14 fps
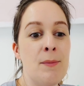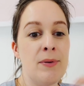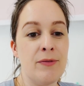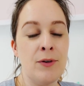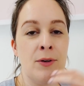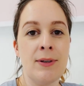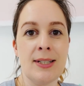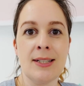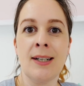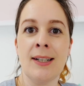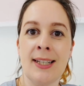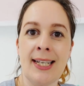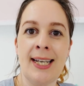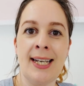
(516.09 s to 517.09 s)
before I
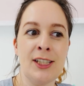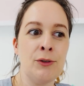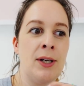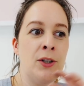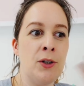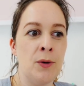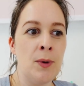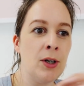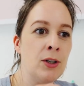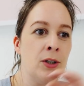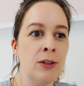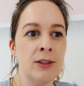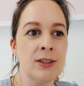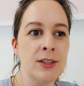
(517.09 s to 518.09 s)
start the cake so I know what
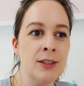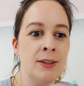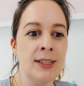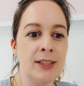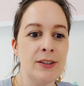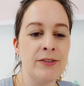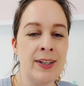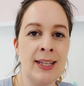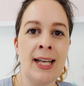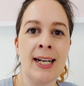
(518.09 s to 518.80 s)
colours are going to fit.